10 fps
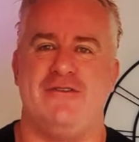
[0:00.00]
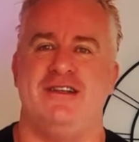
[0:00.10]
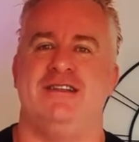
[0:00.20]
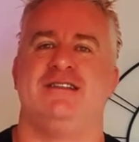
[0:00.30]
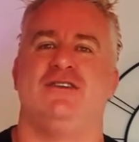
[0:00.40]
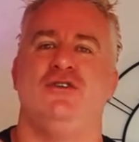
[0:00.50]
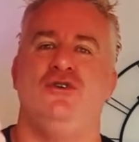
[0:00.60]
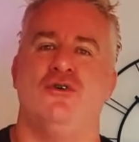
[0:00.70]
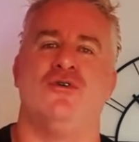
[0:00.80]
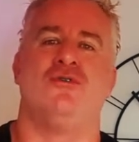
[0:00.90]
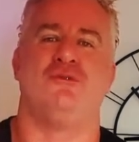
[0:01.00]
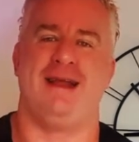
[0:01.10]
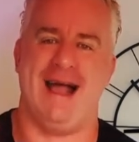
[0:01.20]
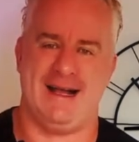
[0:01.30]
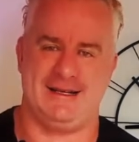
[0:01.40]
is you're
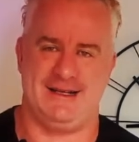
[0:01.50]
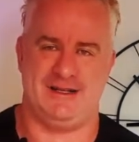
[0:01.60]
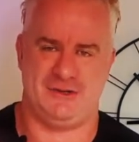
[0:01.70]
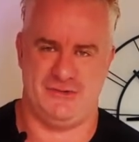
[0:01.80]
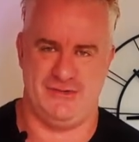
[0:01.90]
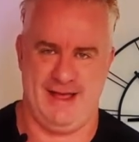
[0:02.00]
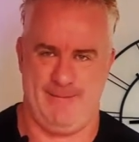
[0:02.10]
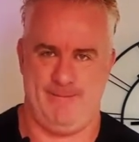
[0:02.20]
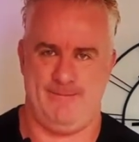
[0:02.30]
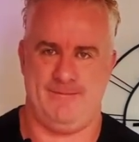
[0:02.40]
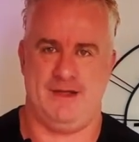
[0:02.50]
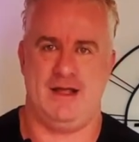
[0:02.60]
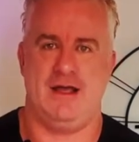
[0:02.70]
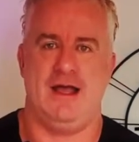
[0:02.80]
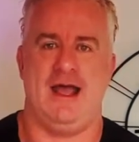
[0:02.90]
reacting to them.
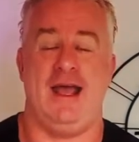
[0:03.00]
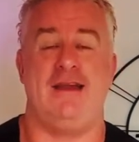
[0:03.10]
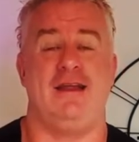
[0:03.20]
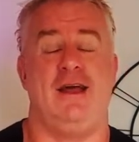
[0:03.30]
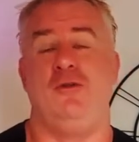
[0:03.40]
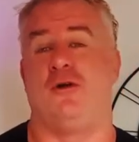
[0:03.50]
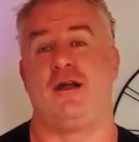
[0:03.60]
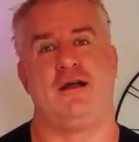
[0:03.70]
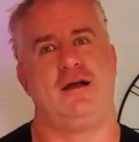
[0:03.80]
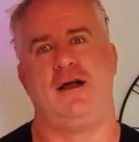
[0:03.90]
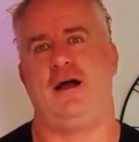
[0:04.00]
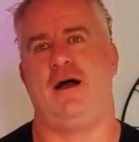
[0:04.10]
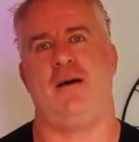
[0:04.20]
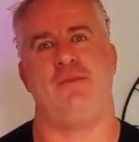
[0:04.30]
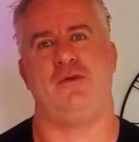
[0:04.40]
And look,
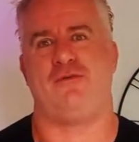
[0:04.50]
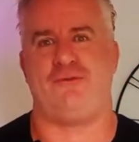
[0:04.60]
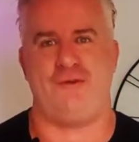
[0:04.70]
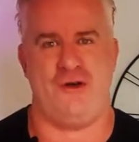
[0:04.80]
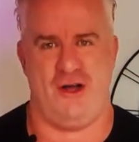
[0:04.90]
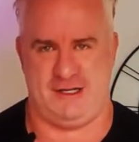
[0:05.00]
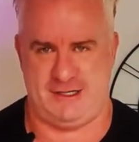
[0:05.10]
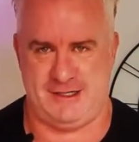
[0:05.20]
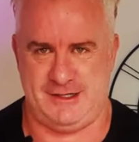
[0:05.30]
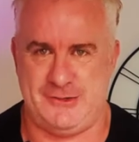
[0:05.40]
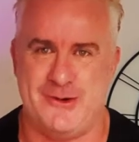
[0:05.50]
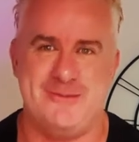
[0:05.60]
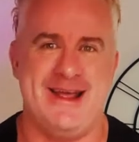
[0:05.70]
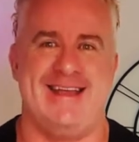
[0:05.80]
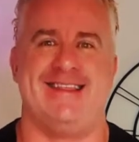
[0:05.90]
I'm the first to
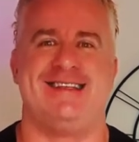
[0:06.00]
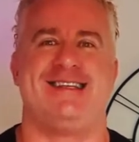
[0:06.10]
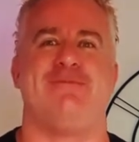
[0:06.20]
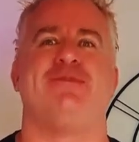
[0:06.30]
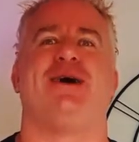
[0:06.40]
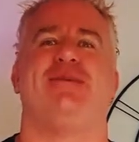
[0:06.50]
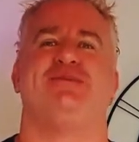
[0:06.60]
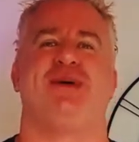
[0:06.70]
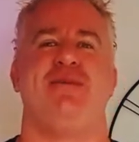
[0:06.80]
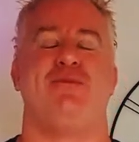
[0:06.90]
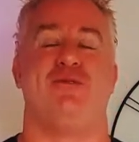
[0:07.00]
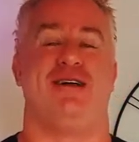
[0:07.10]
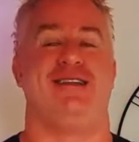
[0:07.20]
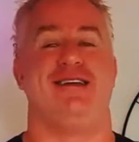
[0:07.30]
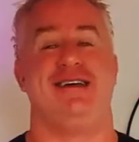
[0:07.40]
admit that sometimes people
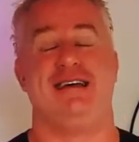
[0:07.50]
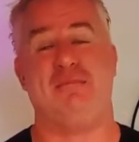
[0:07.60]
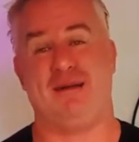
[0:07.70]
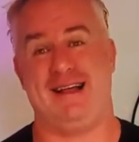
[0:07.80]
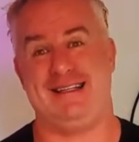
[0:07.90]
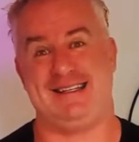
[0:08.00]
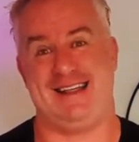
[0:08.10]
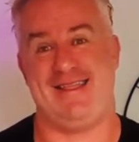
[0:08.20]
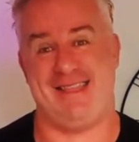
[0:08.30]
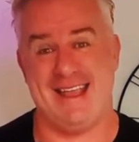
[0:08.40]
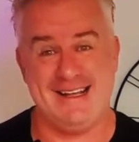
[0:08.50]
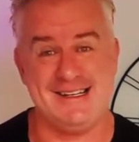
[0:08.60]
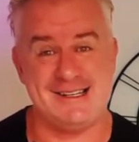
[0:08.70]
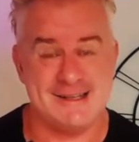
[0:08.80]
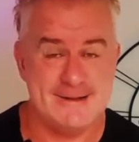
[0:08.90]
and places and things